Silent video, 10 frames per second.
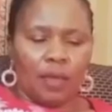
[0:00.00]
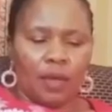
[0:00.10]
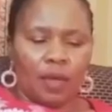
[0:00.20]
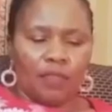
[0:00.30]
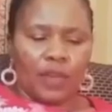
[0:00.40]

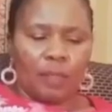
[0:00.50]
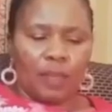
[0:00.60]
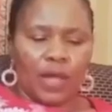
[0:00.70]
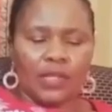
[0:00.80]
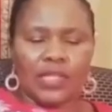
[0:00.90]
of the
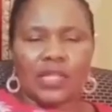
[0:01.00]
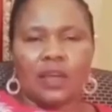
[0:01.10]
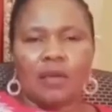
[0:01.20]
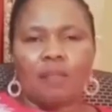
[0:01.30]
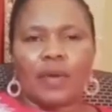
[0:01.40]
place
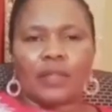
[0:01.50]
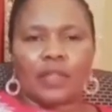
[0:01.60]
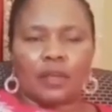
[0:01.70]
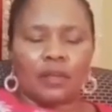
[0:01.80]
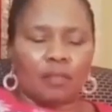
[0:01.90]

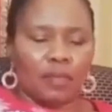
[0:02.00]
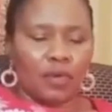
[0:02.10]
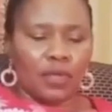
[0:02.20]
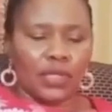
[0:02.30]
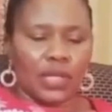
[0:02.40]
Bethel uh,
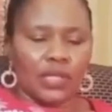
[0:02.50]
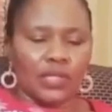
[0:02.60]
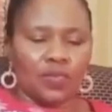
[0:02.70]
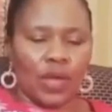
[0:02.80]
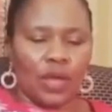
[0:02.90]
because that
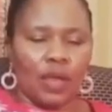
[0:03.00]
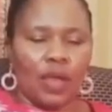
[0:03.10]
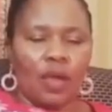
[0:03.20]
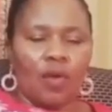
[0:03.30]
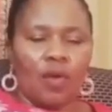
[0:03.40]
is where
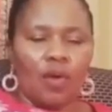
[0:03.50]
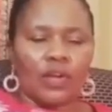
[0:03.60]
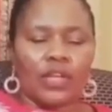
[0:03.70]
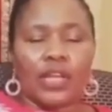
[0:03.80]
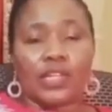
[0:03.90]

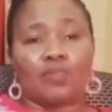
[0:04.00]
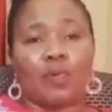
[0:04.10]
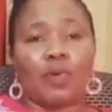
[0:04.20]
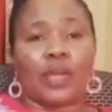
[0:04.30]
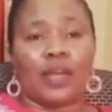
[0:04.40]
God has
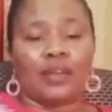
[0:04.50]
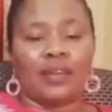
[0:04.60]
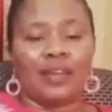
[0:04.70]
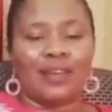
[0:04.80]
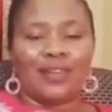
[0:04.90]
spoken
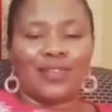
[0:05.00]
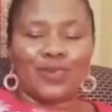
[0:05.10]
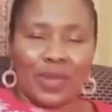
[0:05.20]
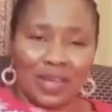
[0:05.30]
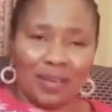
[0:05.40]

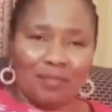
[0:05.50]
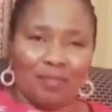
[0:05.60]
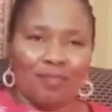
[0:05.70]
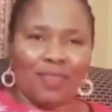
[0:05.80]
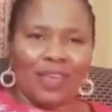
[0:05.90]
to him.
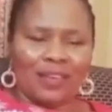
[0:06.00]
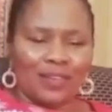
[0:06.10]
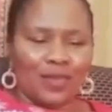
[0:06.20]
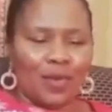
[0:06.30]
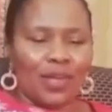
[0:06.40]

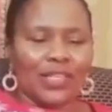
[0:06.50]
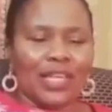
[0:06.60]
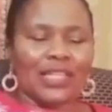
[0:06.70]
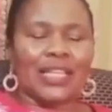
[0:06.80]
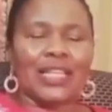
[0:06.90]
So it's
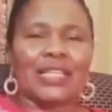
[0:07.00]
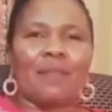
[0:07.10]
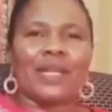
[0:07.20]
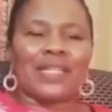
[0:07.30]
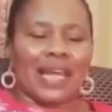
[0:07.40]
a
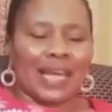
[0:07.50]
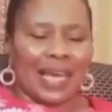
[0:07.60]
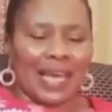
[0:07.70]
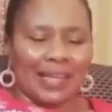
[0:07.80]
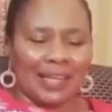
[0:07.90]
testament
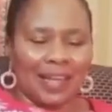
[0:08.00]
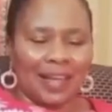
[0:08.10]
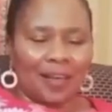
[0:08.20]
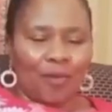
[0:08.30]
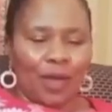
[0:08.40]
again
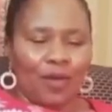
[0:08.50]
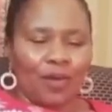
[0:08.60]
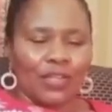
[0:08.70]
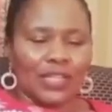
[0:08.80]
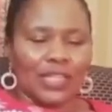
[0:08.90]
where
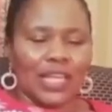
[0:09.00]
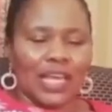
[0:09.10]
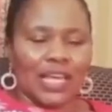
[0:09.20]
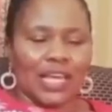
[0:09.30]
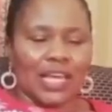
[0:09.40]
God is
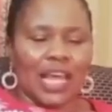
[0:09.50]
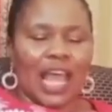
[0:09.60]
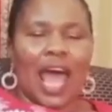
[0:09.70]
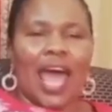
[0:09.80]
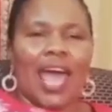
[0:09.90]
saying,
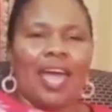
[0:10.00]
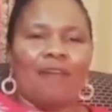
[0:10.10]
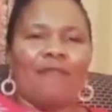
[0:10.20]
I have a